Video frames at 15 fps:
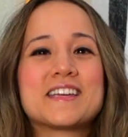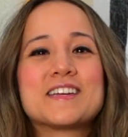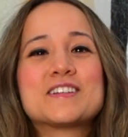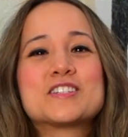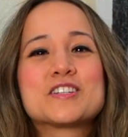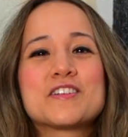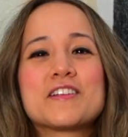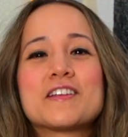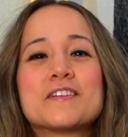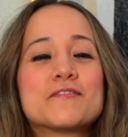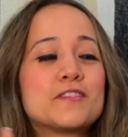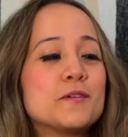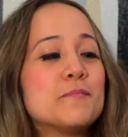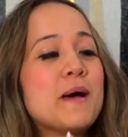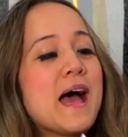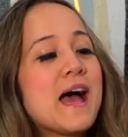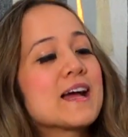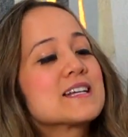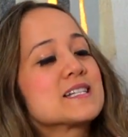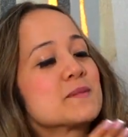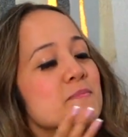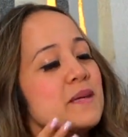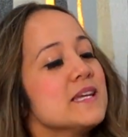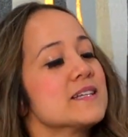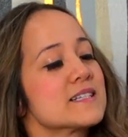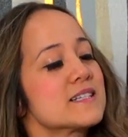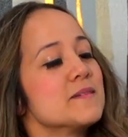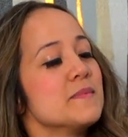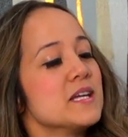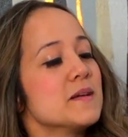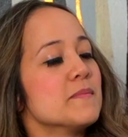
it just, if the bag speaks to me,